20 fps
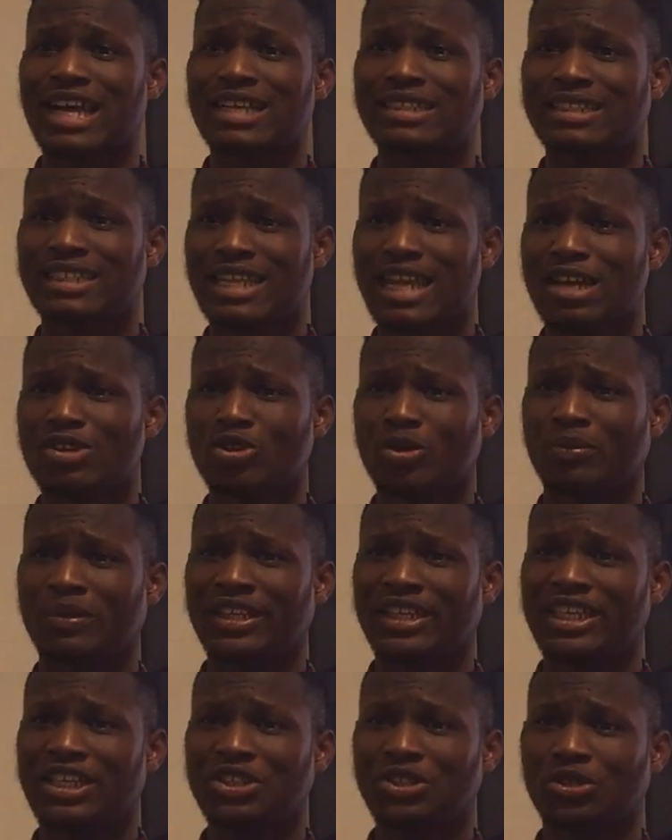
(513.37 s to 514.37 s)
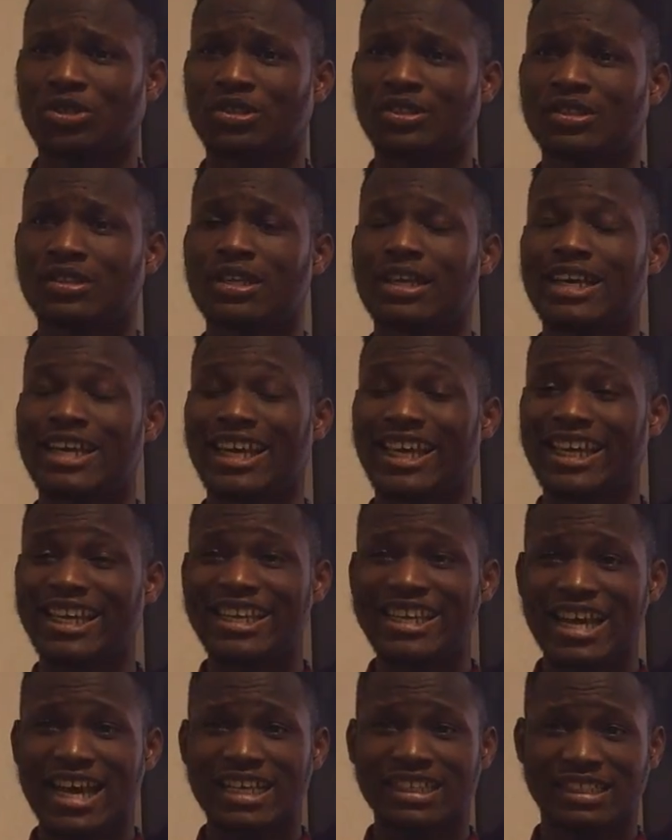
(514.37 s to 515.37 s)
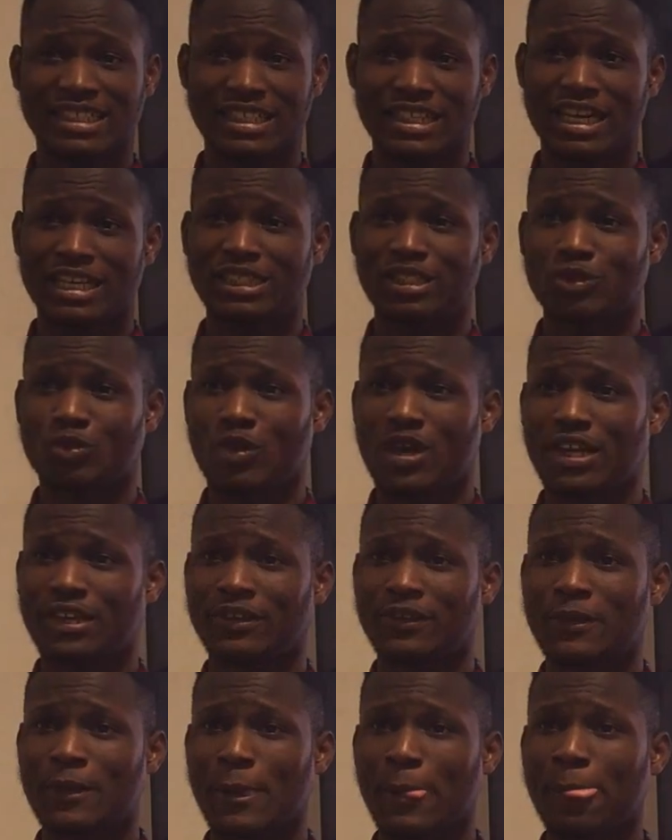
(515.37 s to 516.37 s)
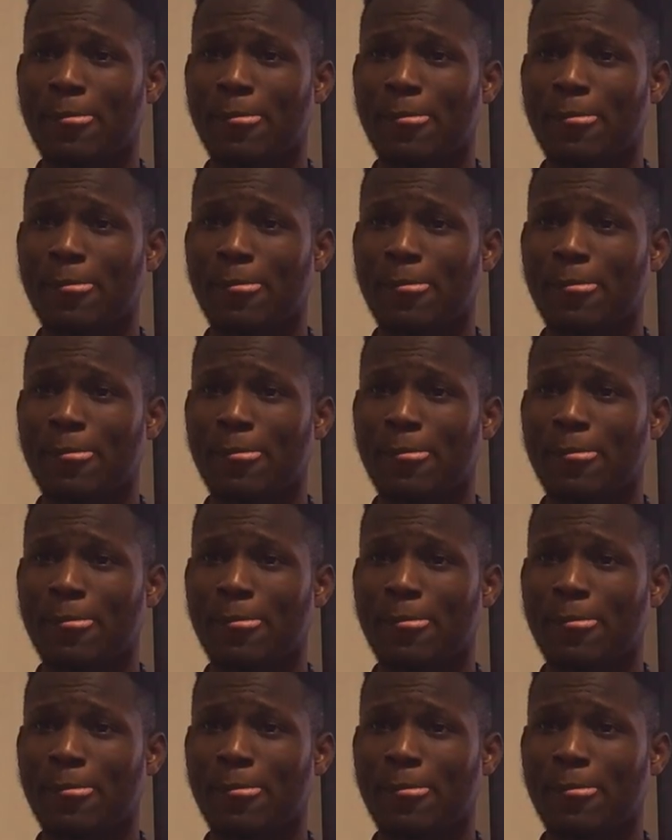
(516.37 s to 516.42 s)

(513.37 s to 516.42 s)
as land obligations in 1991.